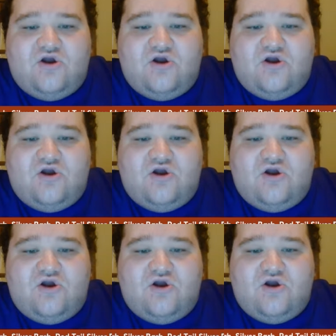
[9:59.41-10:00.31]
and
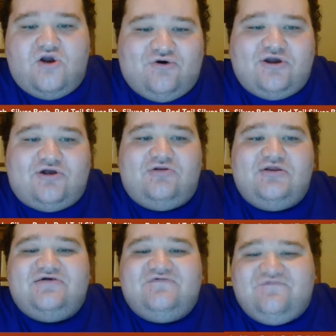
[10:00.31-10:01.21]

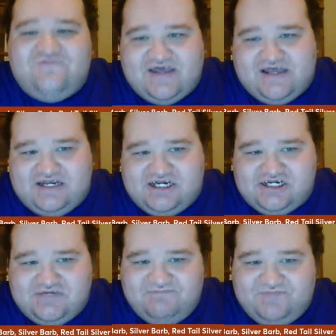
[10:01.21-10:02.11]
tinfoil fish.